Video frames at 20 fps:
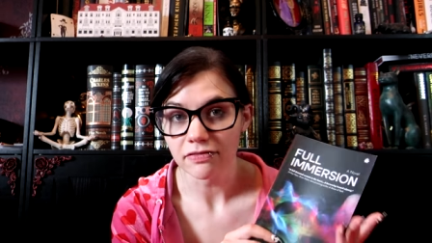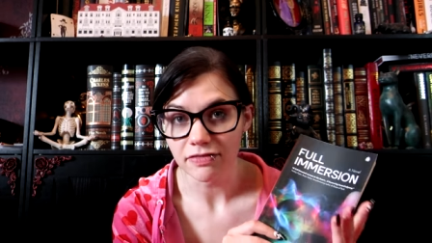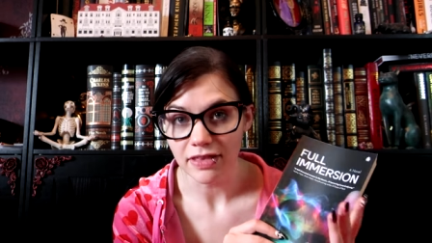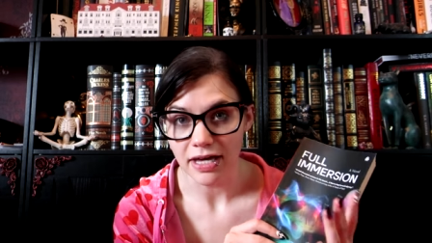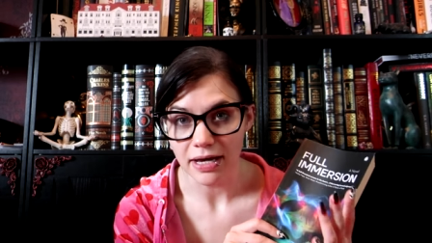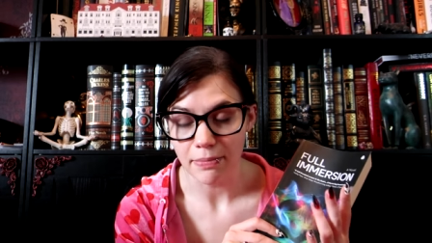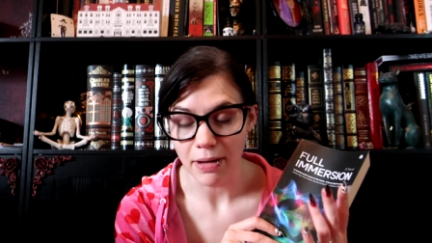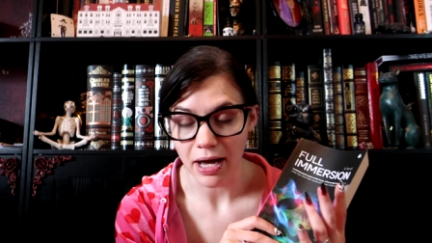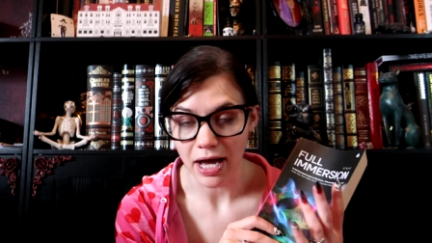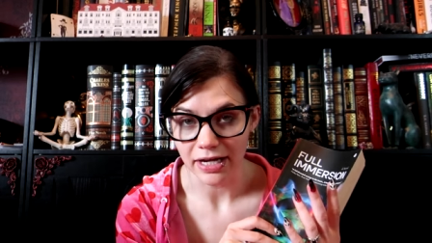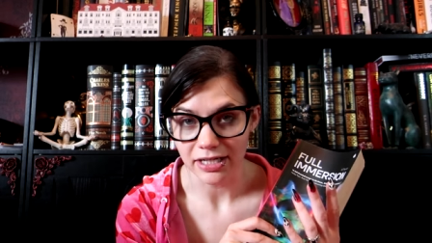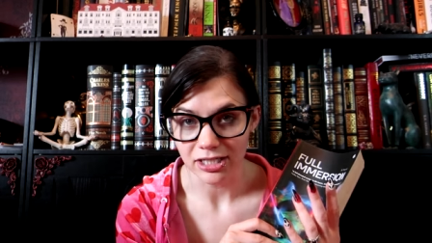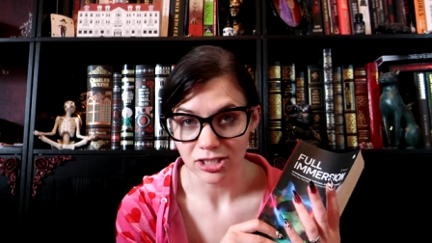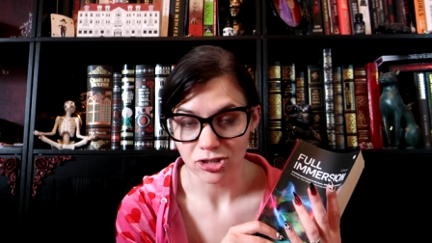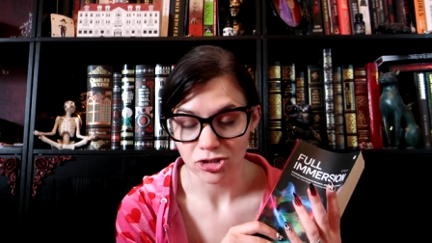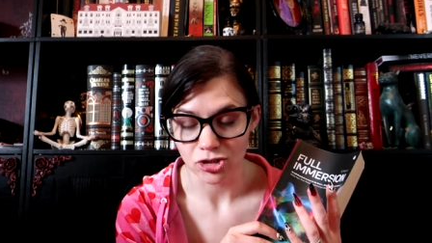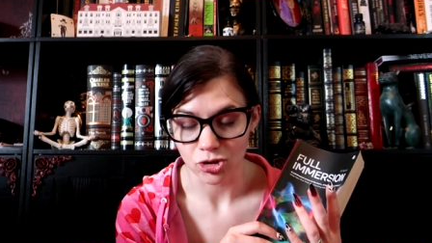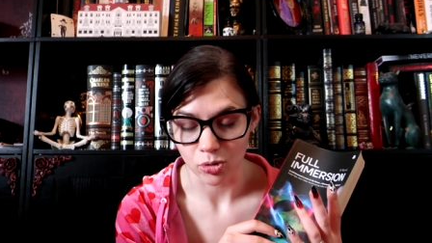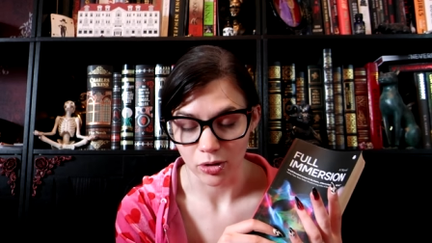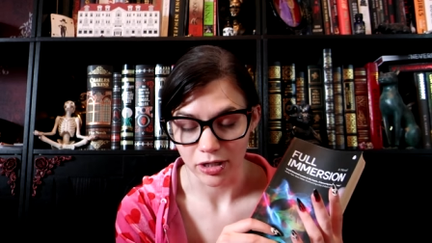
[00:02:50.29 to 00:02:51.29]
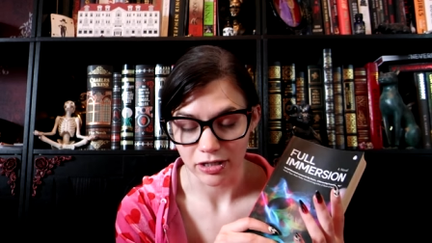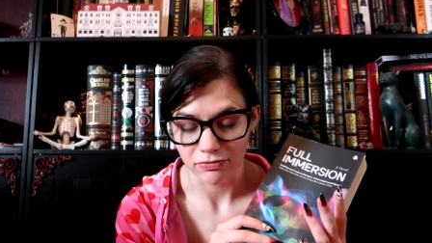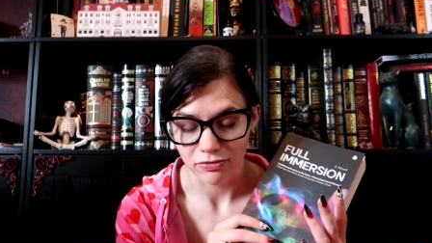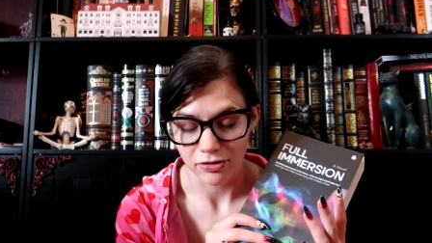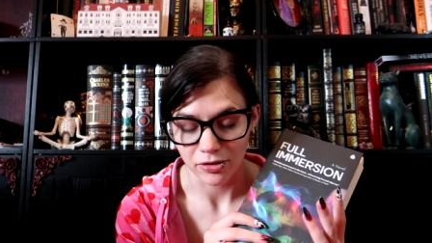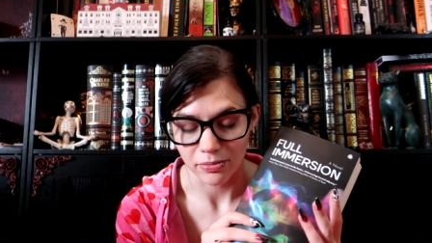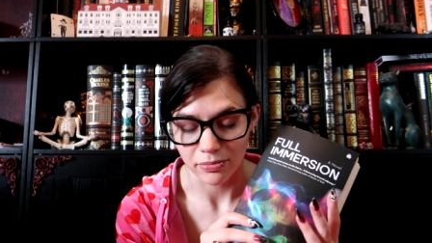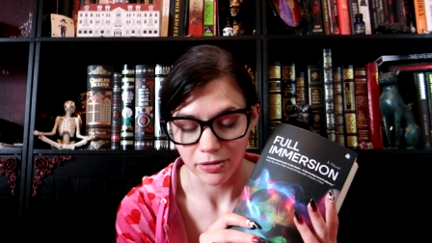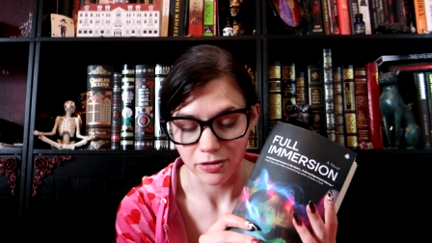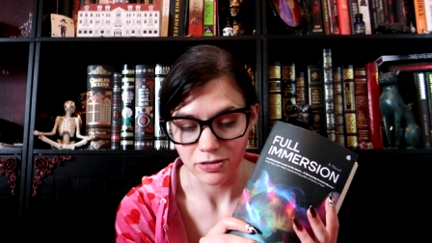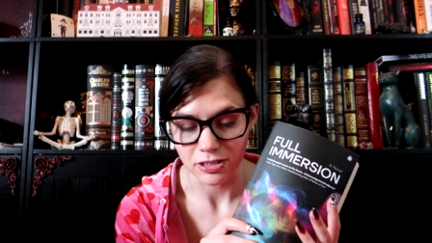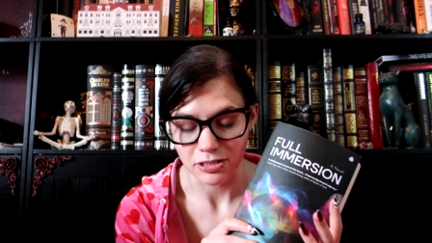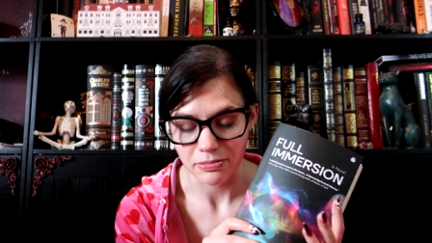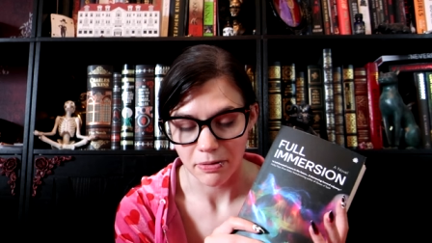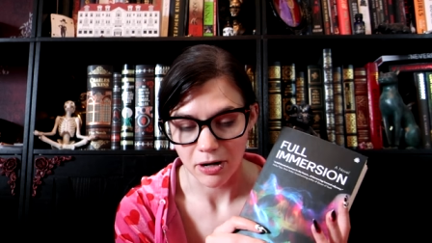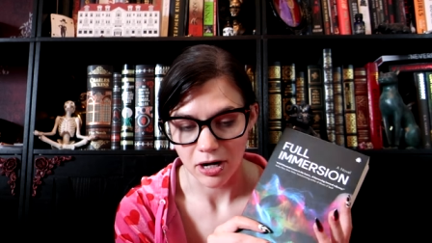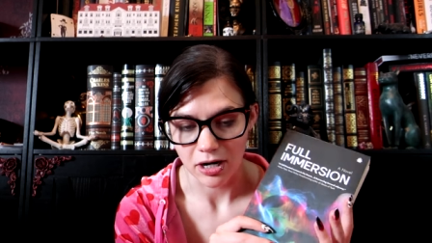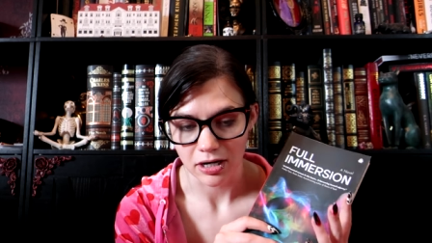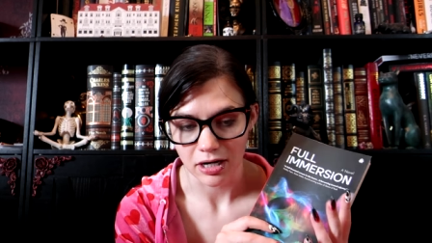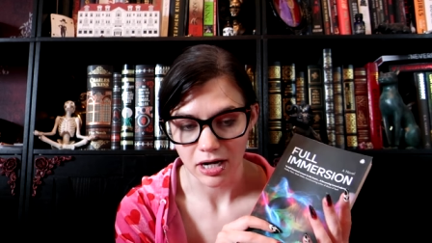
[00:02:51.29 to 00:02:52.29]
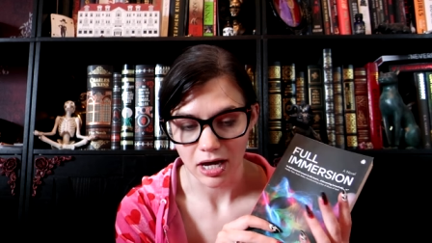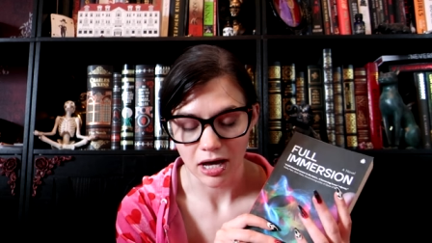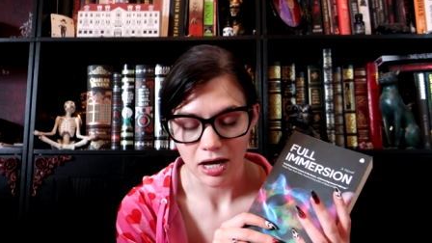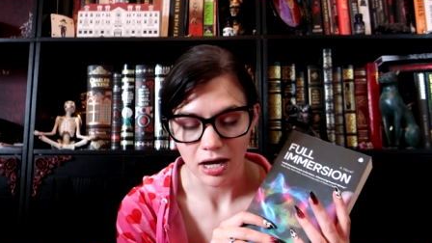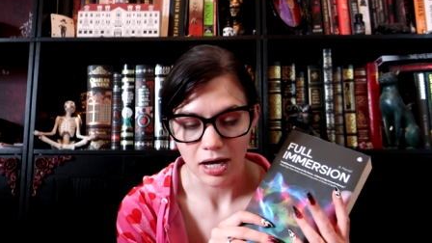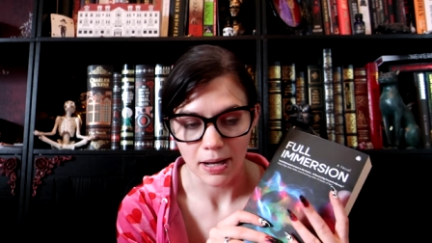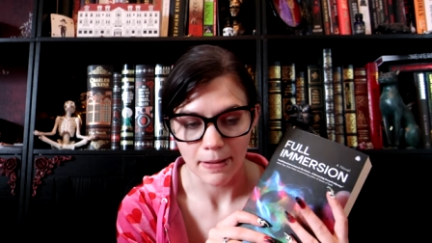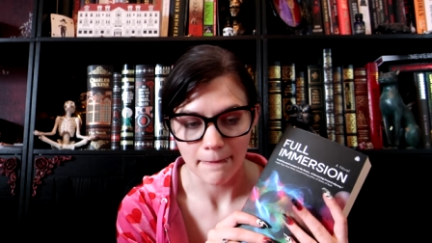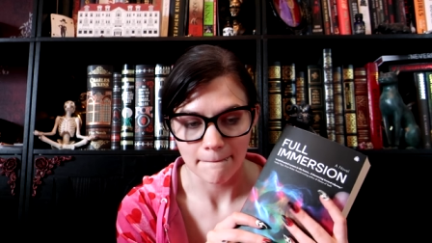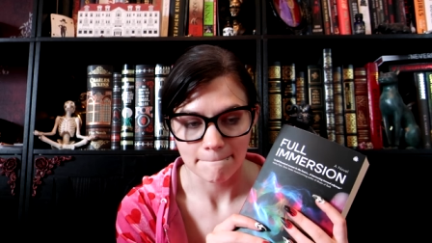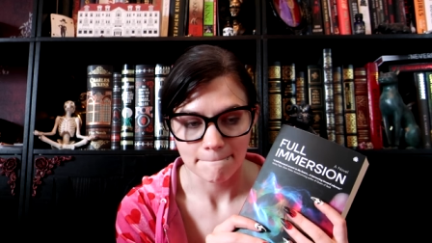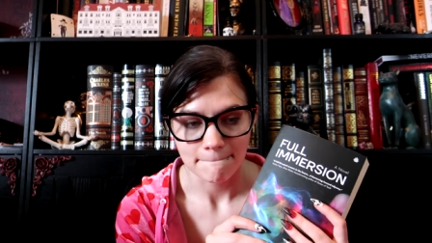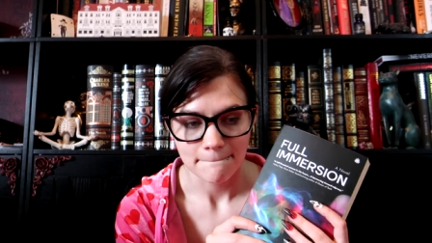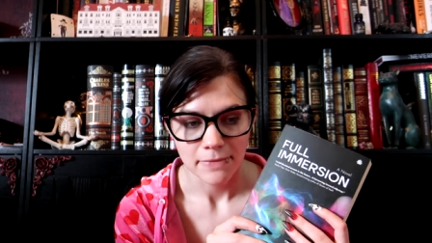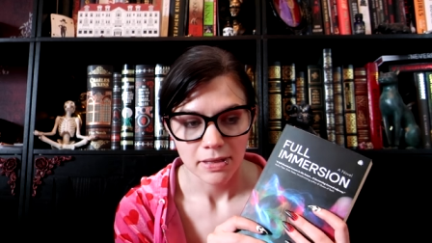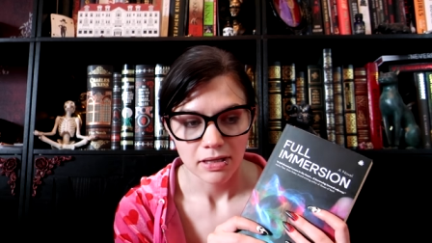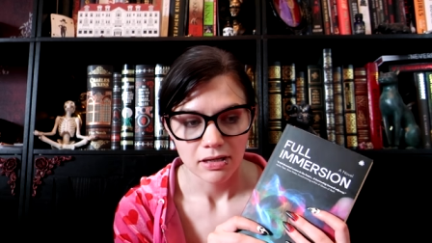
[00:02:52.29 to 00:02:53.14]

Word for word: of them I enjoyed for the most part. Um,